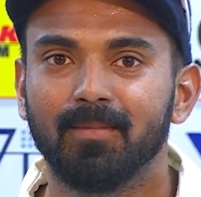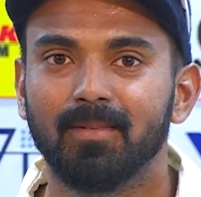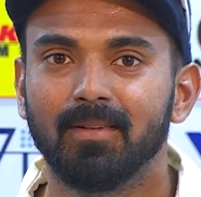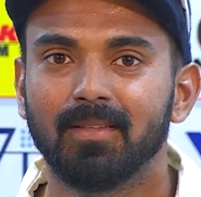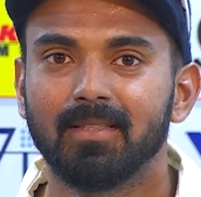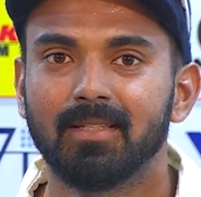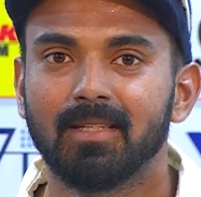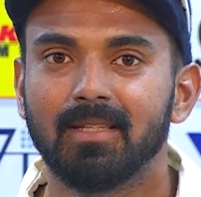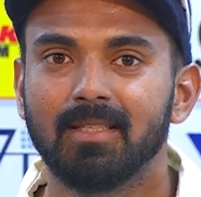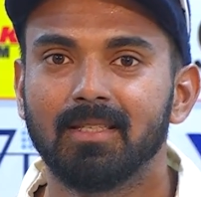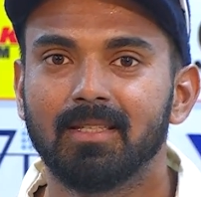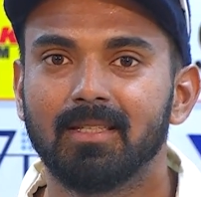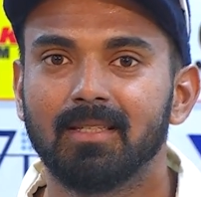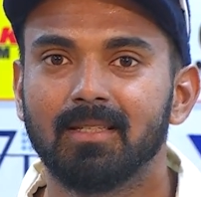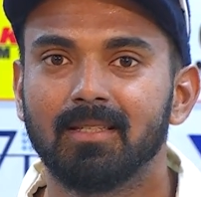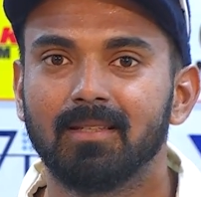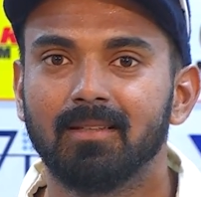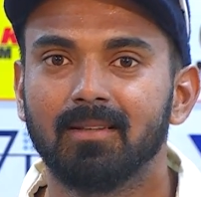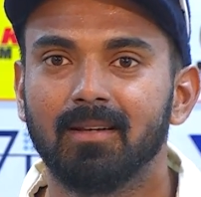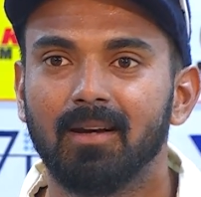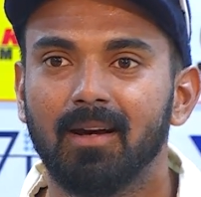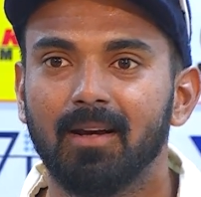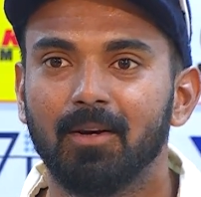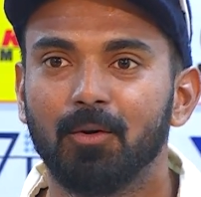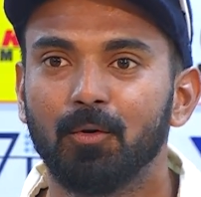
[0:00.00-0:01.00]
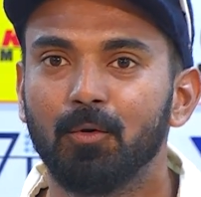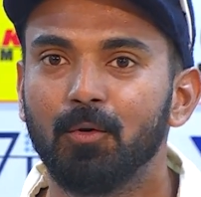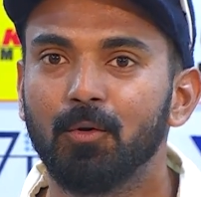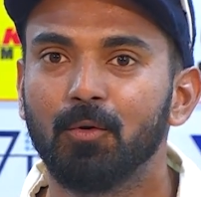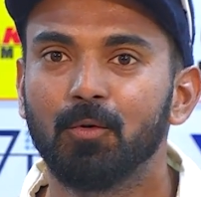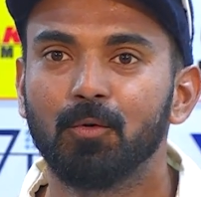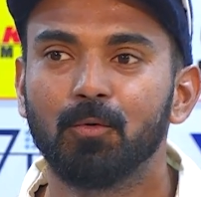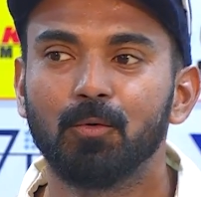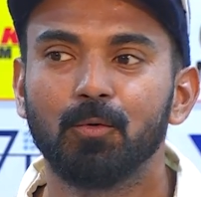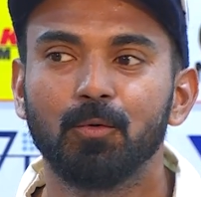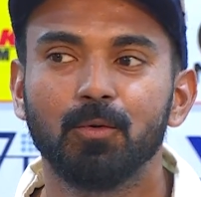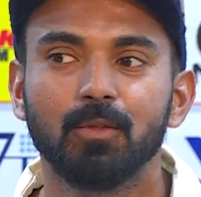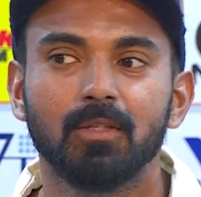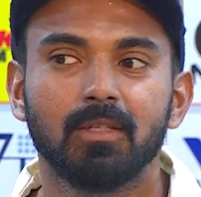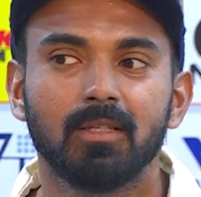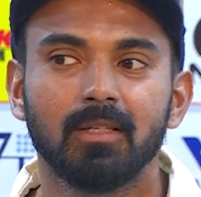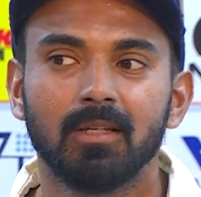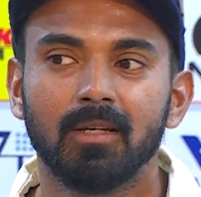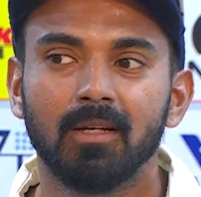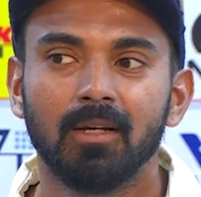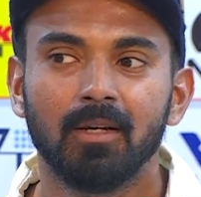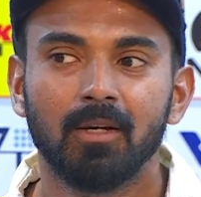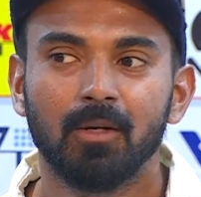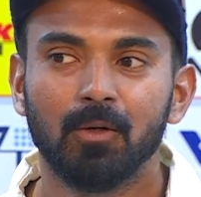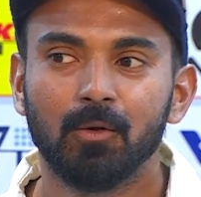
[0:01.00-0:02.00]
since I don't know who's
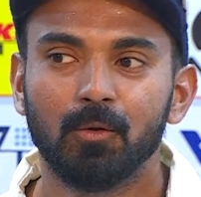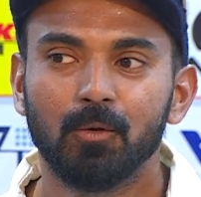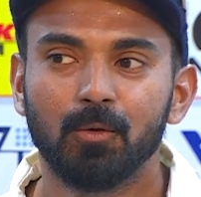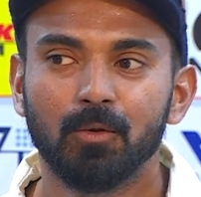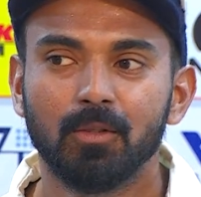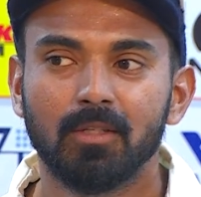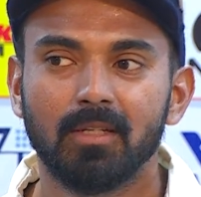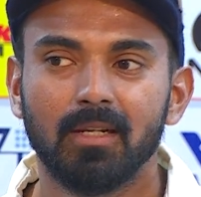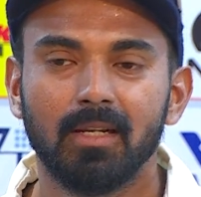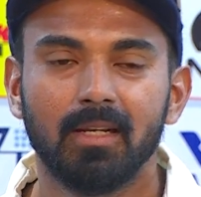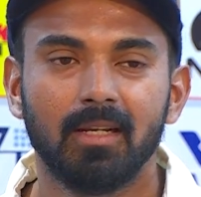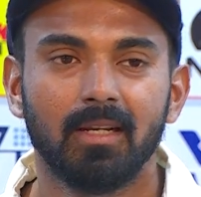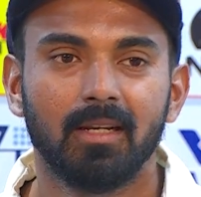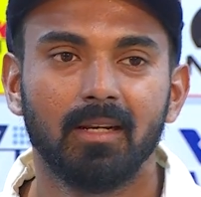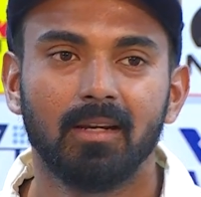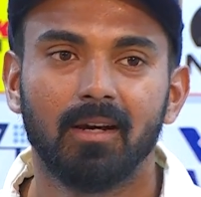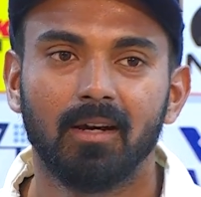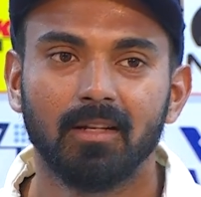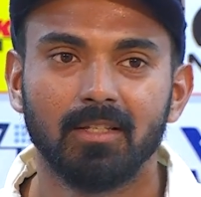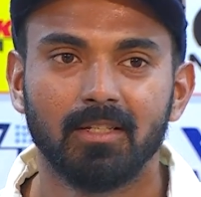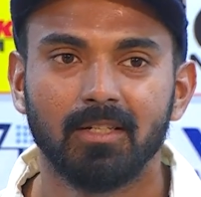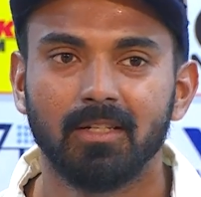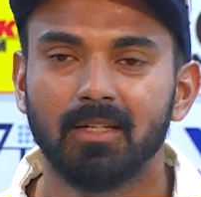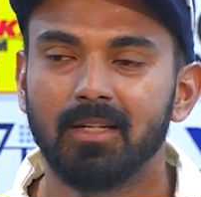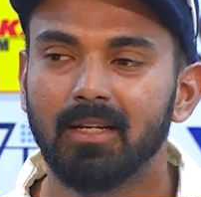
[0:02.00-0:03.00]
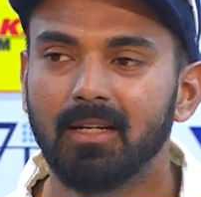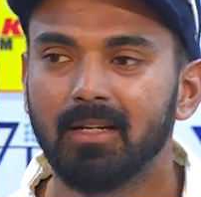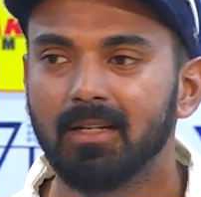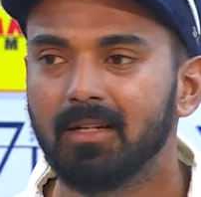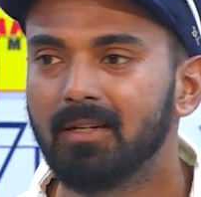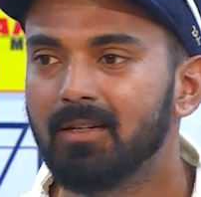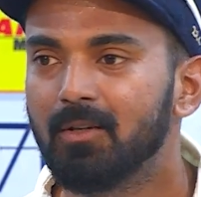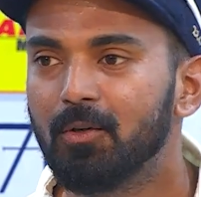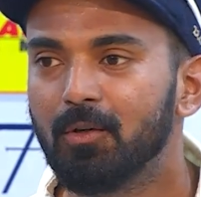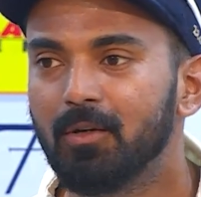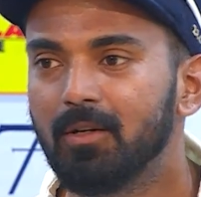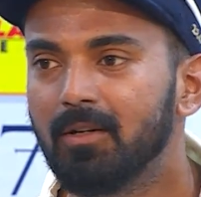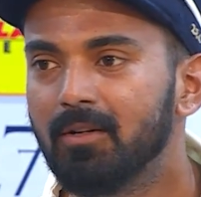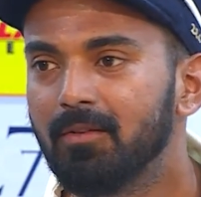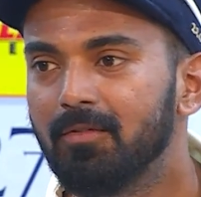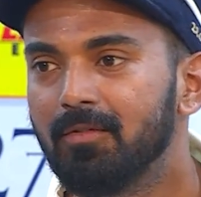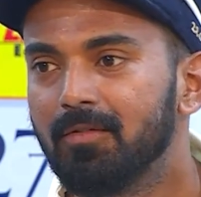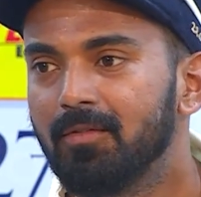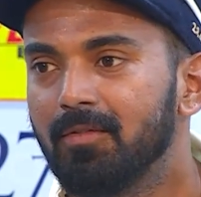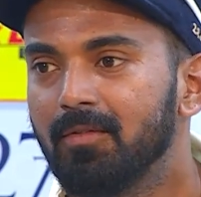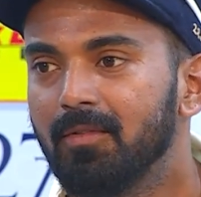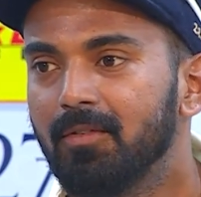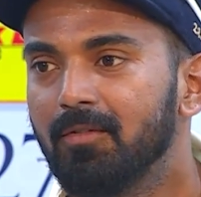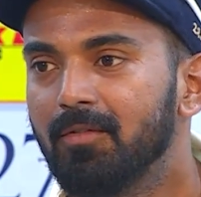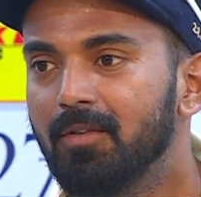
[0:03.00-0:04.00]
really in Argentina or a
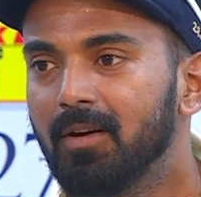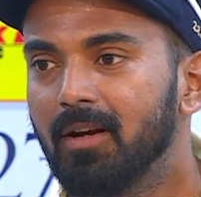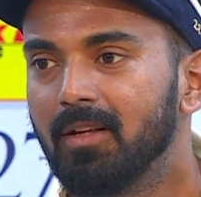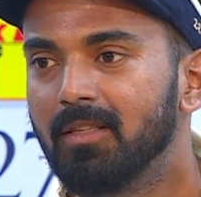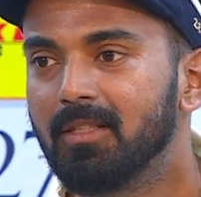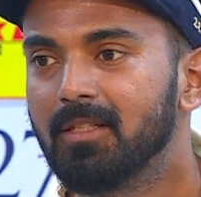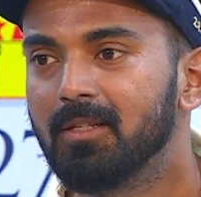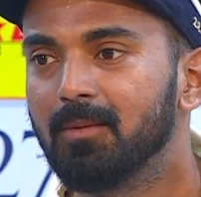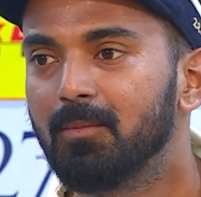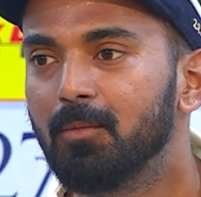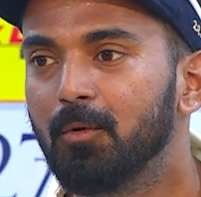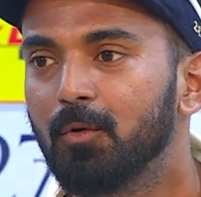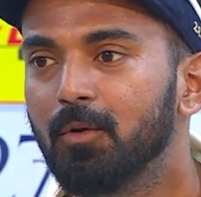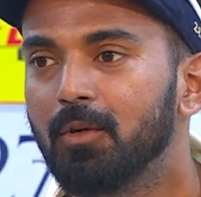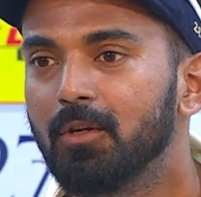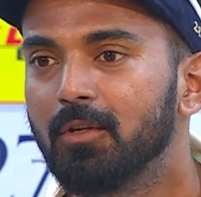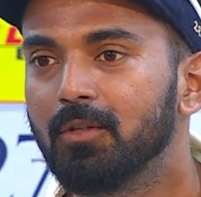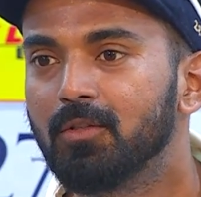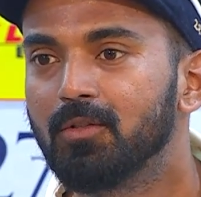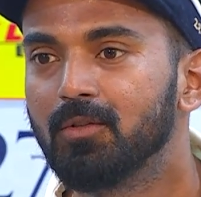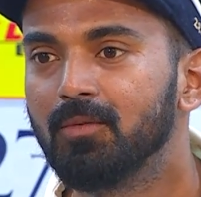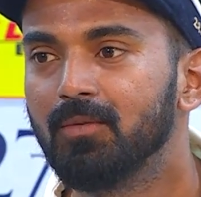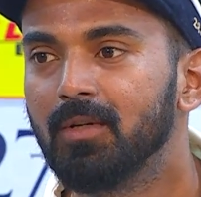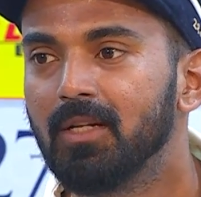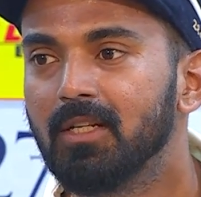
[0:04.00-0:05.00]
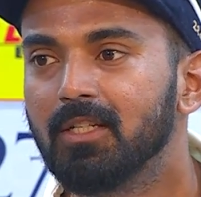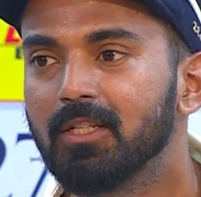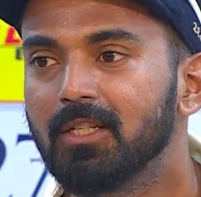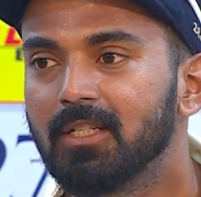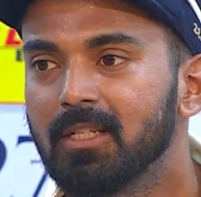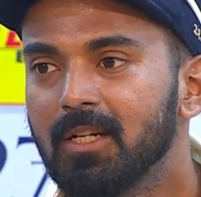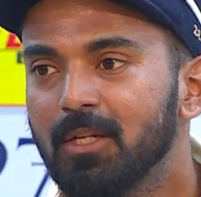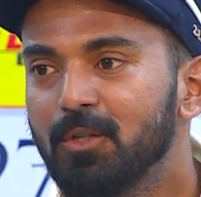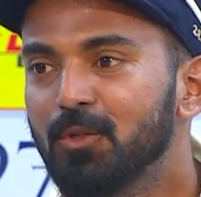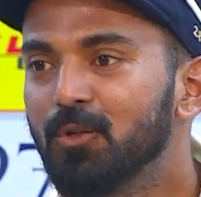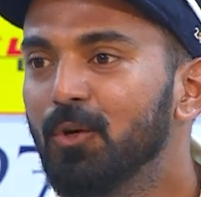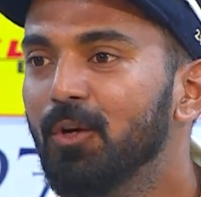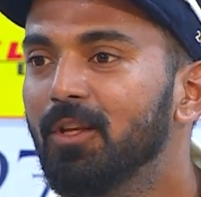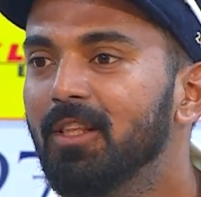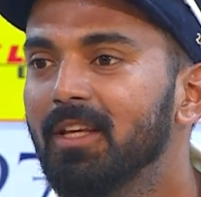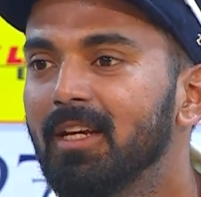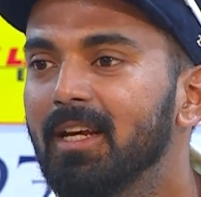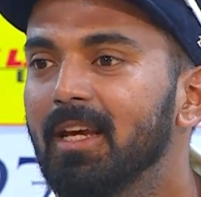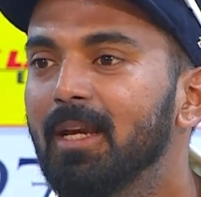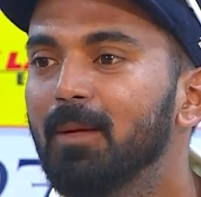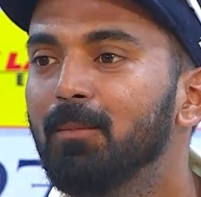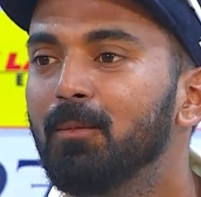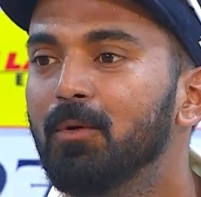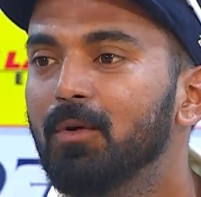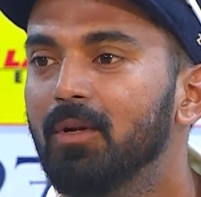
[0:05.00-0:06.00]
France supporter. So we'll just enjoy the
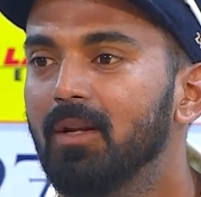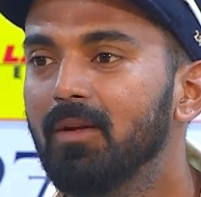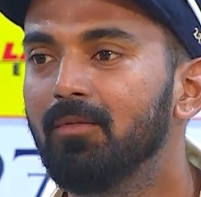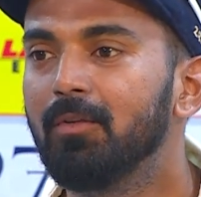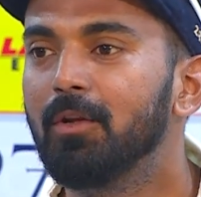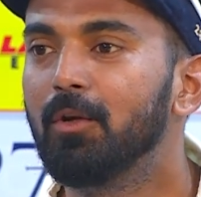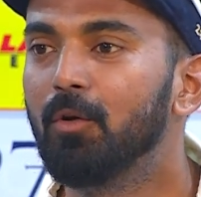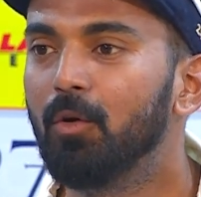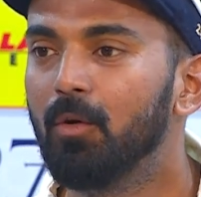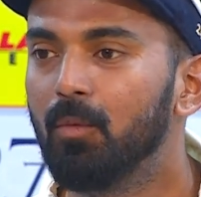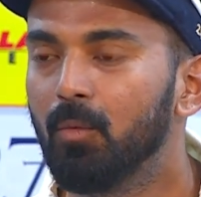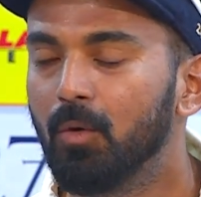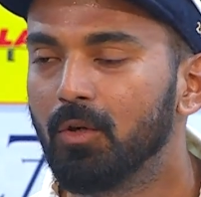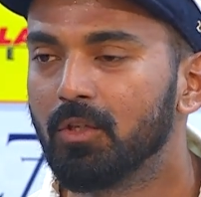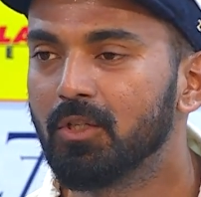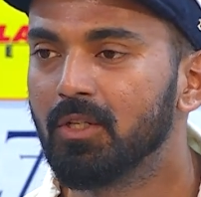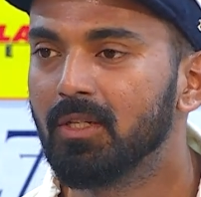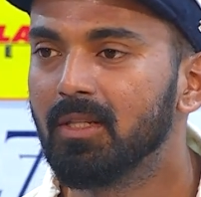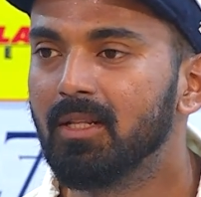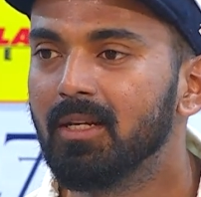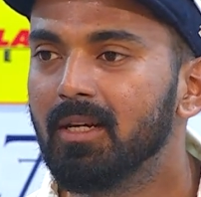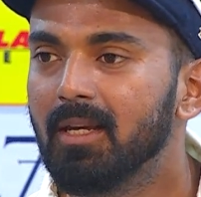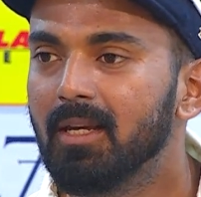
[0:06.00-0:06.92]
game today. We're all watching the